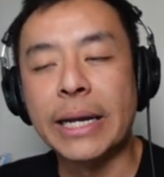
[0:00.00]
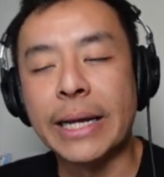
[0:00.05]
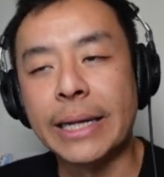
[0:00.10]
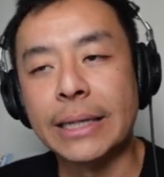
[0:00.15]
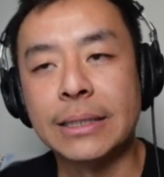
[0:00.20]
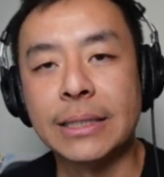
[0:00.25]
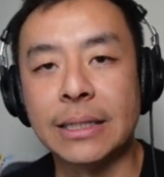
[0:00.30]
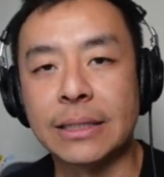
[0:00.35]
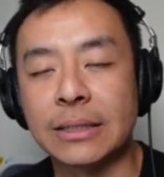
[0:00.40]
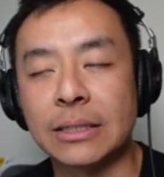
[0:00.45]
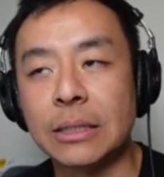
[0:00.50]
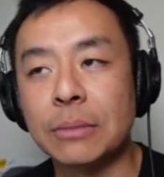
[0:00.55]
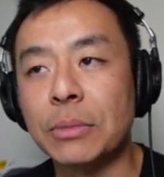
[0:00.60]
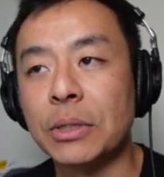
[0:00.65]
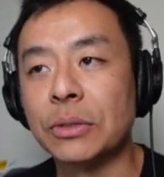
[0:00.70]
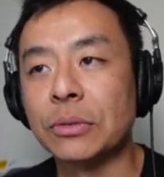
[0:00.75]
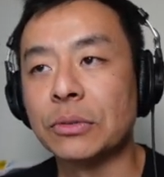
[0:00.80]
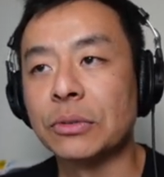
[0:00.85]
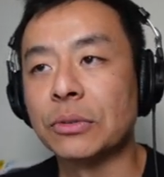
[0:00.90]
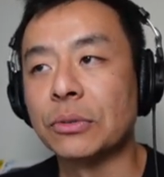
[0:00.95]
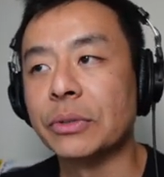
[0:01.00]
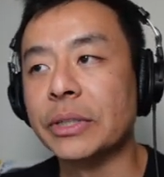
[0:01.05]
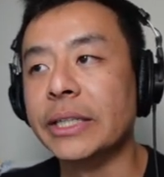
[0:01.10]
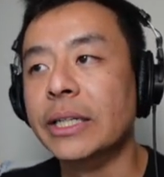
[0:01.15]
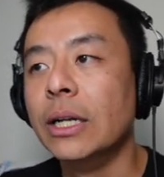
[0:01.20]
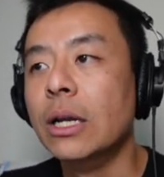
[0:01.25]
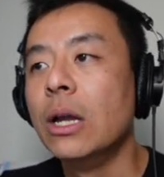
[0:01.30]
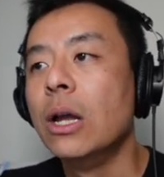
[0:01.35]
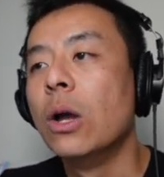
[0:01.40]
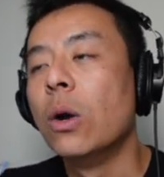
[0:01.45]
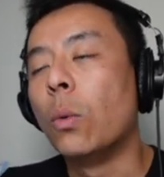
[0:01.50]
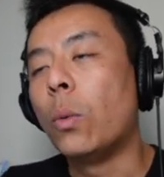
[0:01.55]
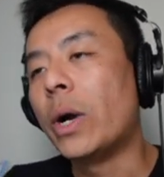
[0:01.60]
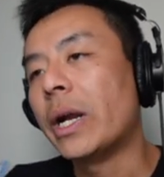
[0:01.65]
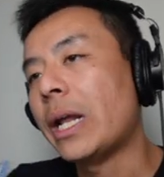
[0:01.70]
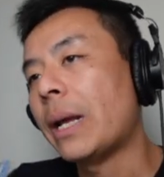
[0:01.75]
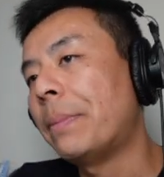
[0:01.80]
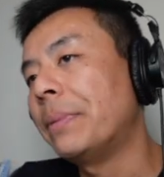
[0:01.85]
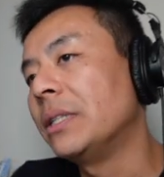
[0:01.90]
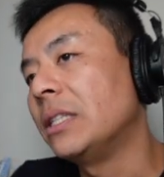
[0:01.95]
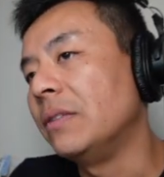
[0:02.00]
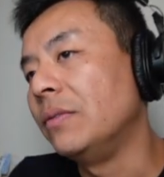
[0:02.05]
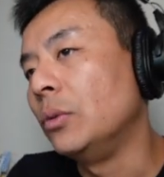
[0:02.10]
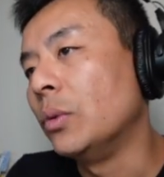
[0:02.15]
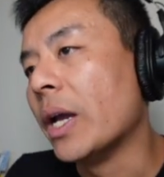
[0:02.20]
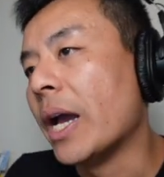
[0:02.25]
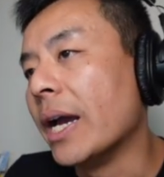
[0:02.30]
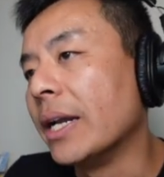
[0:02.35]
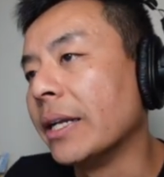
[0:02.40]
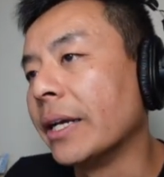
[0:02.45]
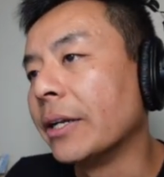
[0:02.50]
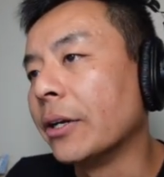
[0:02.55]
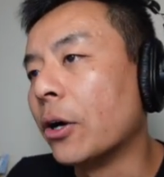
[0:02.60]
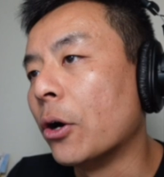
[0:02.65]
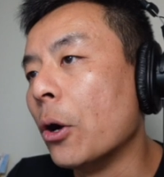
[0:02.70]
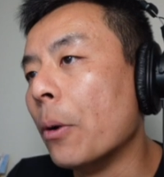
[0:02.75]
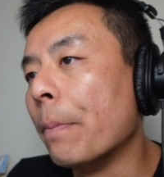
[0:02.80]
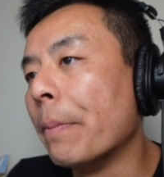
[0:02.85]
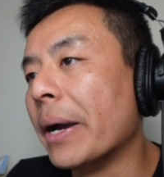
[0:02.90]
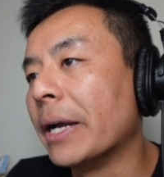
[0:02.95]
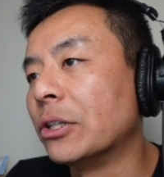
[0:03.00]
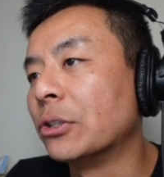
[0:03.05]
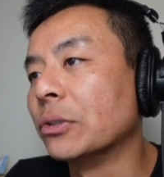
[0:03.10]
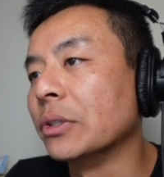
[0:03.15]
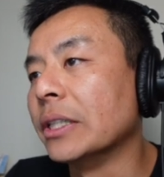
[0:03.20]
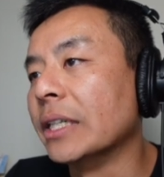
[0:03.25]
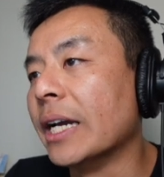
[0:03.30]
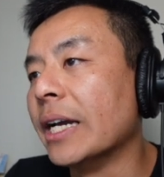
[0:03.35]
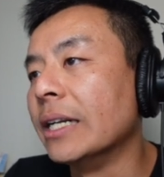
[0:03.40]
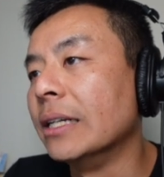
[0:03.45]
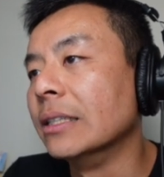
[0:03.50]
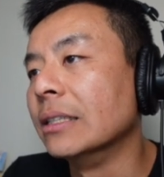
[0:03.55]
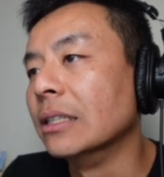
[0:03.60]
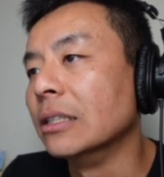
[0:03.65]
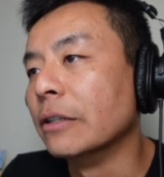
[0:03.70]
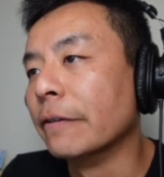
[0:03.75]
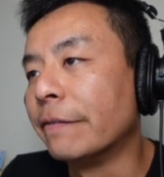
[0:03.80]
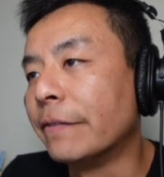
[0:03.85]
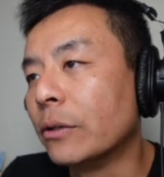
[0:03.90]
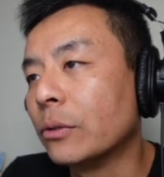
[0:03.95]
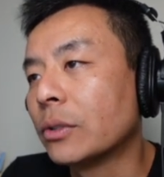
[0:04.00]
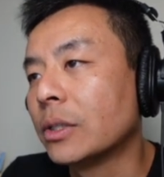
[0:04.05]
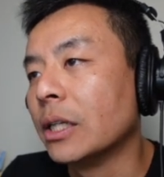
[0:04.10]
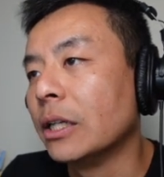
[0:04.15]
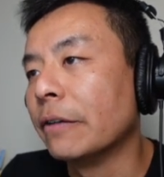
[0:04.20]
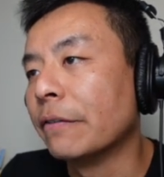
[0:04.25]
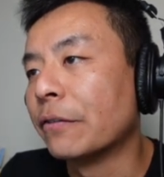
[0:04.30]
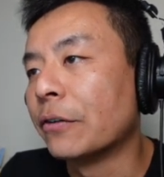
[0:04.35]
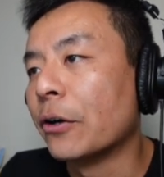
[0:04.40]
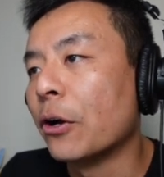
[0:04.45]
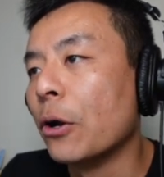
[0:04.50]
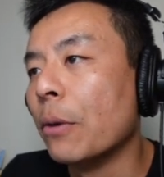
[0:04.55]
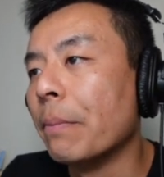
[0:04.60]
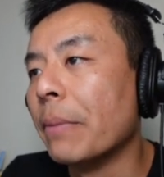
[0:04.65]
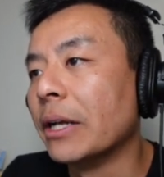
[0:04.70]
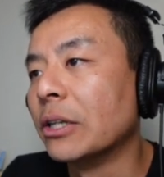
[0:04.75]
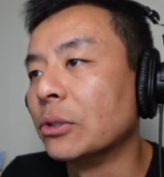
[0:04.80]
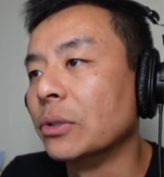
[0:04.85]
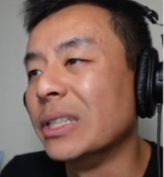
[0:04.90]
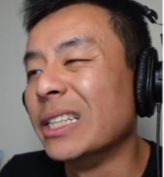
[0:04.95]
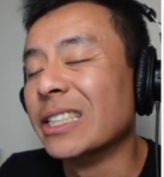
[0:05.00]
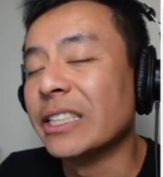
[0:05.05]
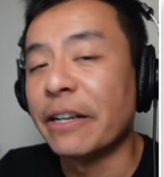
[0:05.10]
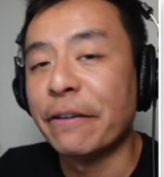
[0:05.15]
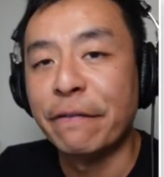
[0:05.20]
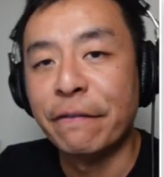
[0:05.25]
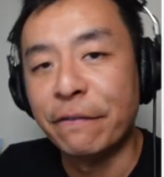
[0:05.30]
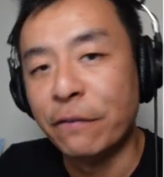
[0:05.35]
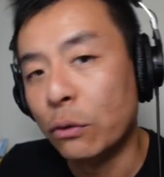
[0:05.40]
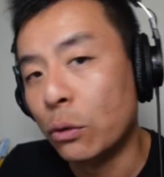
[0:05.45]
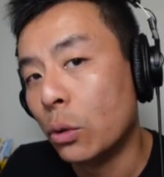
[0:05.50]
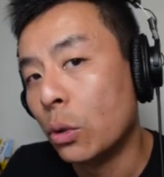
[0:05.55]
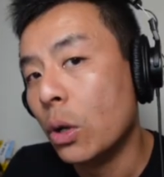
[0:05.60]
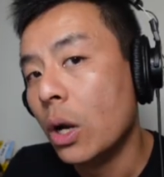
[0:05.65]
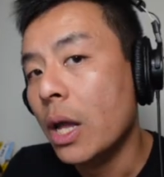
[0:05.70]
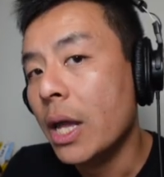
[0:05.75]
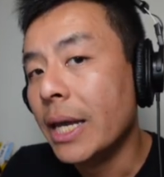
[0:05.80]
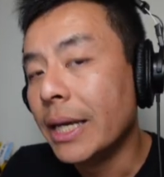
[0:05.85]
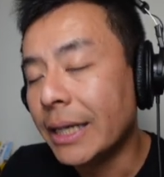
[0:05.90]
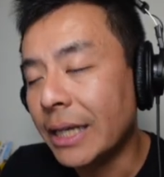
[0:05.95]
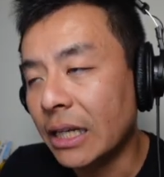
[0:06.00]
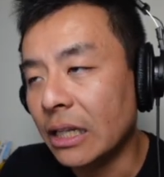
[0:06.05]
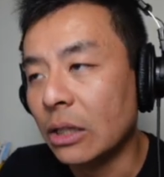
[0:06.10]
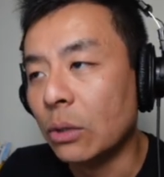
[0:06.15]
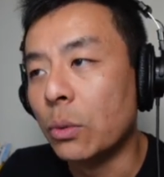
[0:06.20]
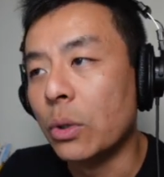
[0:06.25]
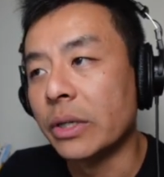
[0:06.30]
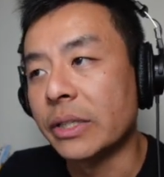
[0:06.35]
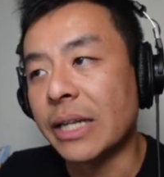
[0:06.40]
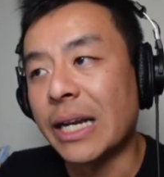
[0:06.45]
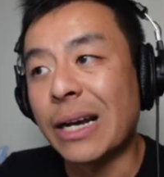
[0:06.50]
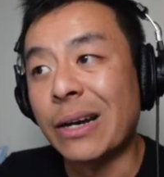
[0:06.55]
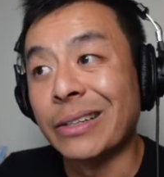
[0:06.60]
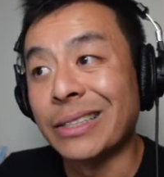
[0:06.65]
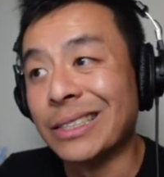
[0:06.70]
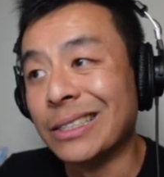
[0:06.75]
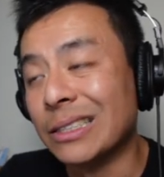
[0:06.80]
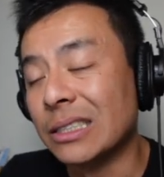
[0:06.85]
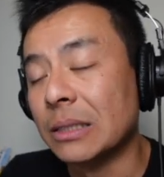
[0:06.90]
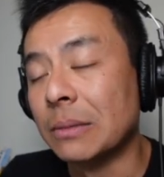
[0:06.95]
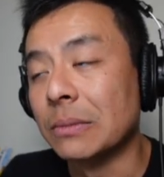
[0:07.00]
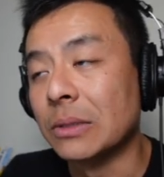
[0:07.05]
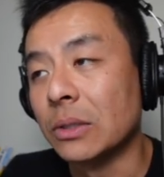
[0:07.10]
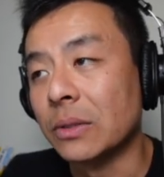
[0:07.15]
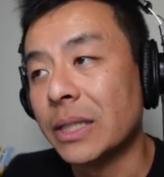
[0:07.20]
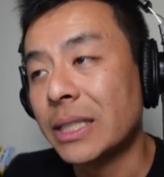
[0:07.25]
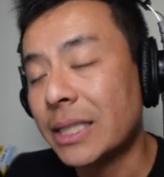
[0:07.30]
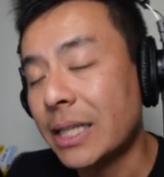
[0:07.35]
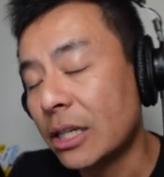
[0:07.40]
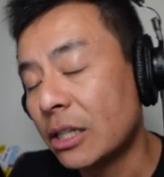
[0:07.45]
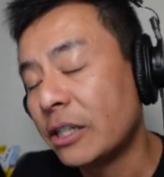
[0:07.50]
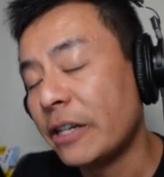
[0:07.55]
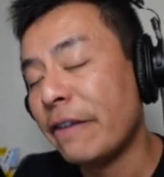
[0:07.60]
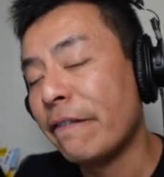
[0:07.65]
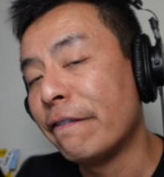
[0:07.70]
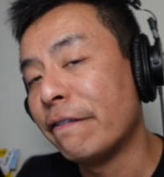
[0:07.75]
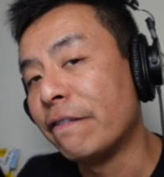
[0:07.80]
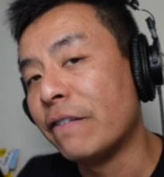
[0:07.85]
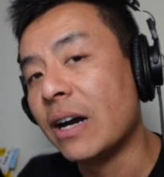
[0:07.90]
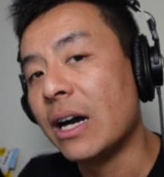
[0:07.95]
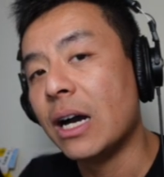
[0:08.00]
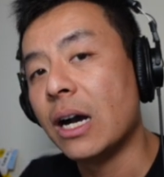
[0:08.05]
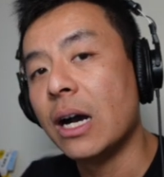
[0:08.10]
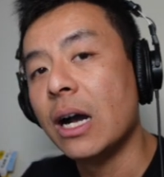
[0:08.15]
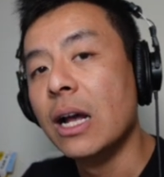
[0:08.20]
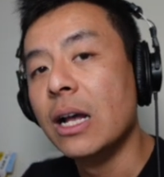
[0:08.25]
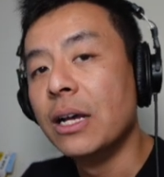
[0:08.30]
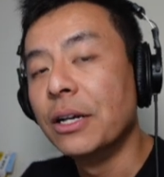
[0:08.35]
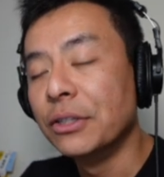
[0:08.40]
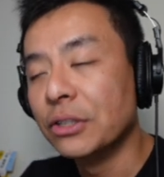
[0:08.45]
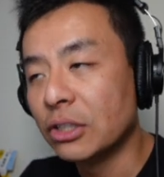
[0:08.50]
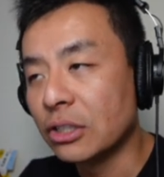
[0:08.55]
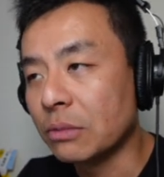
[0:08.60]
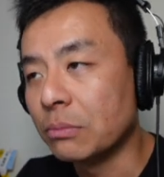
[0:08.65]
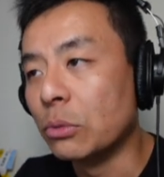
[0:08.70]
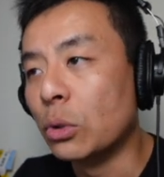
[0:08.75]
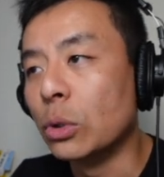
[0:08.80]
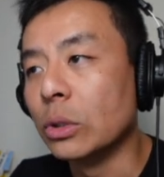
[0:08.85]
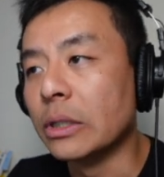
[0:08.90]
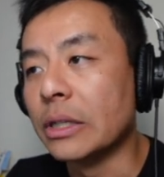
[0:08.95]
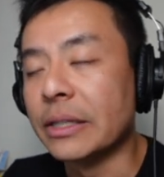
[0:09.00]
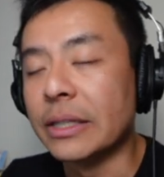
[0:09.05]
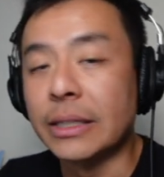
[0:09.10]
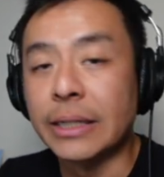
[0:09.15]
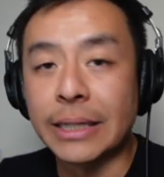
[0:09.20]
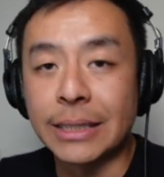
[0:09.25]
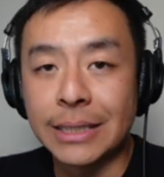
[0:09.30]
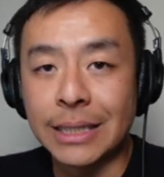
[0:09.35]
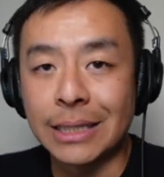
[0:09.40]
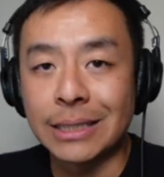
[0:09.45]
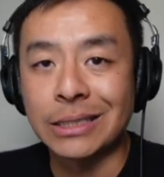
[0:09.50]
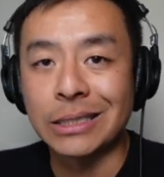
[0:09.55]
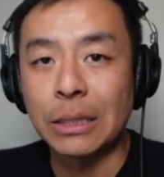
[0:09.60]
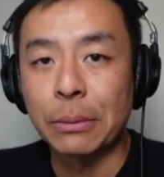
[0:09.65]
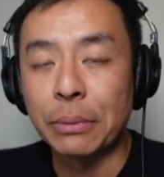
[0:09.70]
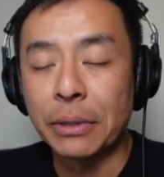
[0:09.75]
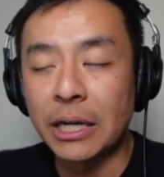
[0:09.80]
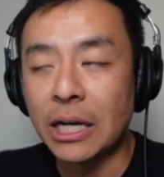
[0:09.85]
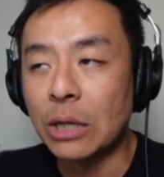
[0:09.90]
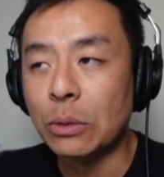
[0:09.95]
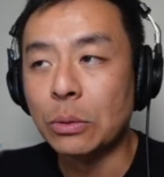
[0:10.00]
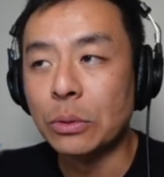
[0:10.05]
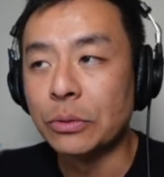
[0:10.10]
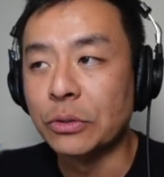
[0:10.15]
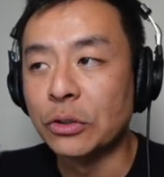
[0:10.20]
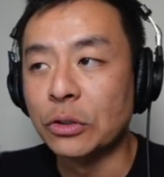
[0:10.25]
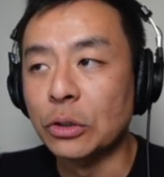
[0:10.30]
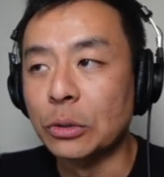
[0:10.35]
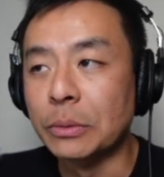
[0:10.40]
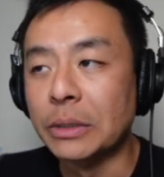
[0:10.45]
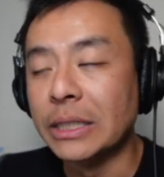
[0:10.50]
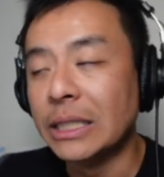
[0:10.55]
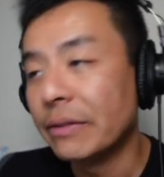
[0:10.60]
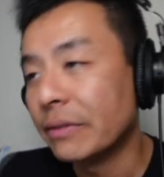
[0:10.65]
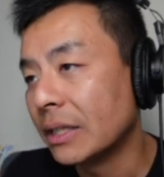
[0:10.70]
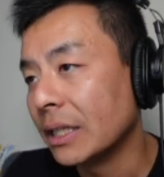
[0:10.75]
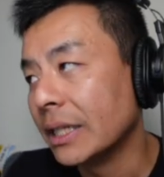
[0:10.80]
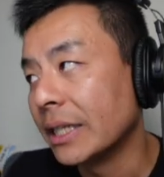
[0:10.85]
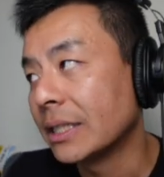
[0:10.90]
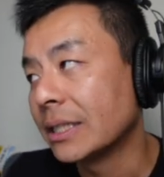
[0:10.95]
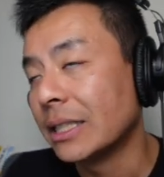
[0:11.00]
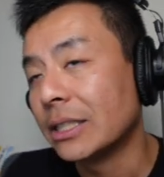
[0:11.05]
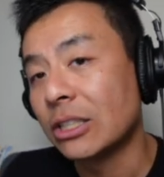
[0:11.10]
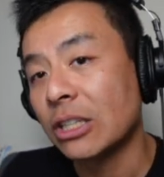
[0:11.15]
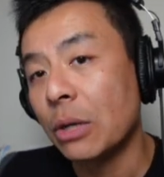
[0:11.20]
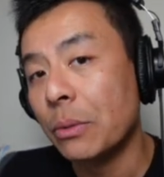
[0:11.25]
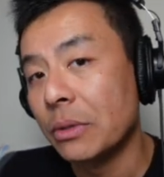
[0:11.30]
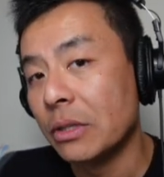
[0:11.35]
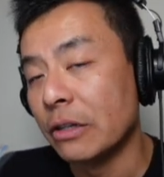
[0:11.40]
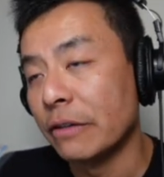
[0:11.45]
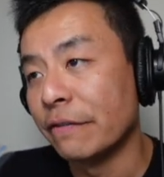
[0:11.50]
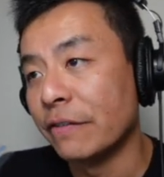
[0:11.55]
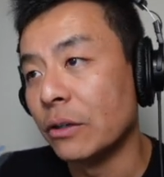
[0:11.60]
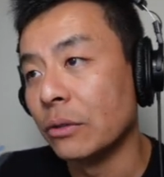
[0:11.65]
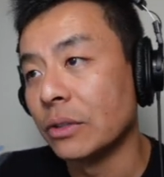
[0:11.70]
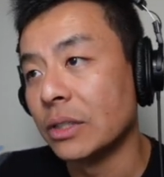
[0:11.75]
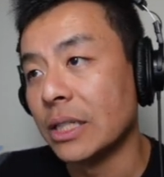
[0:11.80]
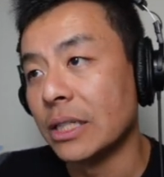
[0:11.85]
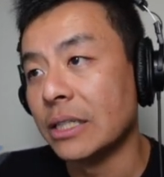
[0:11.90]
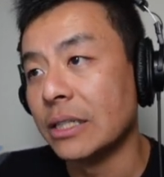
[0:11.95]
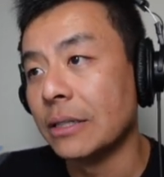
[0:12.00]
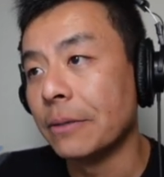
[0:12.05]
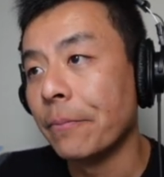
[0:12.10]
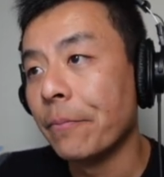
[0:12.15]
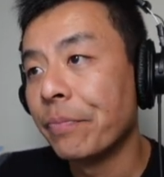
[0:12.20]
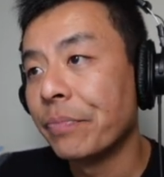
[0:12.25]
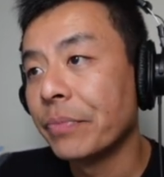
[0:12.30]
a Tesla Model 3. What happens if you add a home battery? And the default setting for a home battery is a 4 kilowatt hour system. So that's actually far smaller than a Tesla Powerwall 2. But nevertheless, let's go with the default setting.